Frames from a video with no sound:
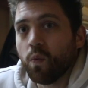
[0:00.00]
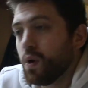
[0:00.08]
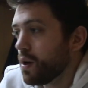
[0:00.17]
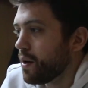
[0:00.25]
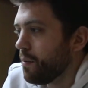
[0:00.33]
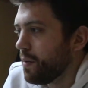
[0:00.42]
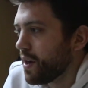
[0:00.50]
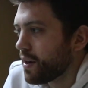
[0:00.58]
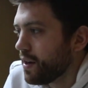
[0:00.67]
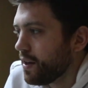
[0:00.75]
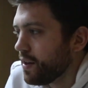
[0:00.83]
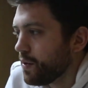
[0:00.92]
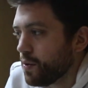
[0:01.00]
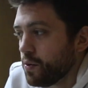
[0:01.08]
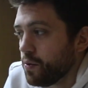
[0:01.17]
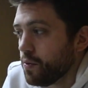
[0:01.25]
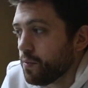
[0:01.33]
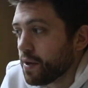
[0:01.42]
welcome back to
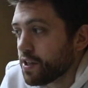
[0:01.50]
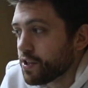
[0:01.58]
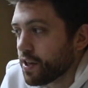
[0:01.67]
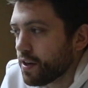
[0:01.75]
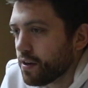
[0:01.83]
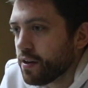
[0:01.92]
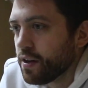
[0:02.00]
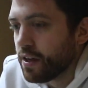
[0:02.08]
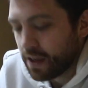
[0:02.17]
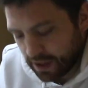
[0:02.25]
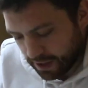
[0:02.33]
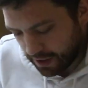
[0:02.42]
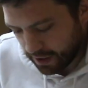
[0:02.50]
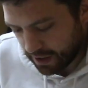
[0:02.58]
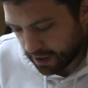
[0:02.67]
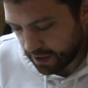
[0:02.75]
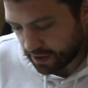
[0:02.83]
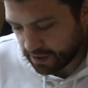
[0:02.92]
my channel,
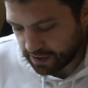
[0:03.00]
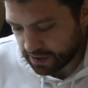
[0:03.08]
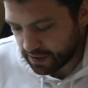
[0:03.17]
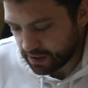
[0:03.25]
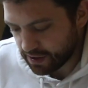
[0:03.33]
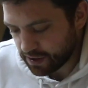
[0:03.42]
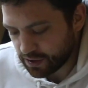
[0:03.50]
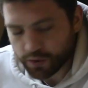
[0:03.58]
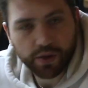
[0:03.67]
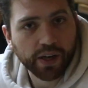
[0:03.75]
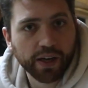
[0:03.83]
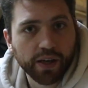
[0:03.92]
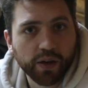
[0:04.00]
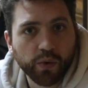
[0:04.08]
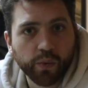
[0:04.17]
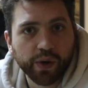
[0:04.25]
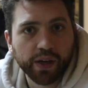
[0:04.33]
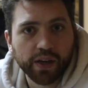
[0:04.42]
and today
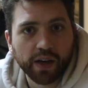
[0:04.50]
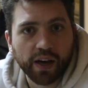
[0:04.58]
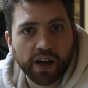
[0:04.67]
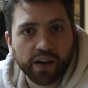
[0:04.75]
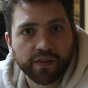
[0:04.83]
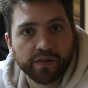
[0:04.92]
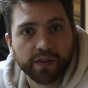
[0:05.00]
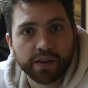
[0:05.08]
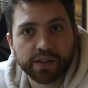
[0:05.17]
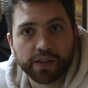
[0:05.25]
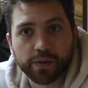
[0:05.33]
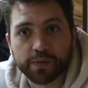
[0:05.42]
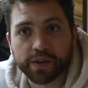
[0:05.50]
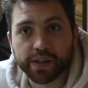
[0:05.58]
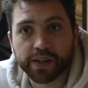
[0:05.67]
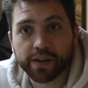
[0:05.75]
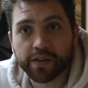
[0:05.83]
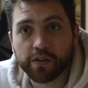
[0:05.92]
we have
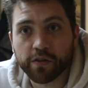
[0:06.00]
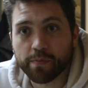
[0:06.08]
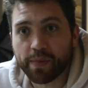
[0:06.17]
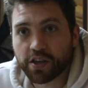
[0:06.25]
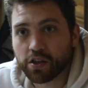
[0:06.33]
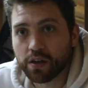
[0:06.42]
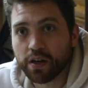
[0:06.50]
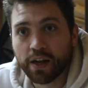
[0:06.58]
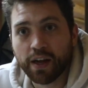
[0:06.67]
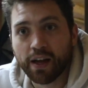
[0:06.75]
something special.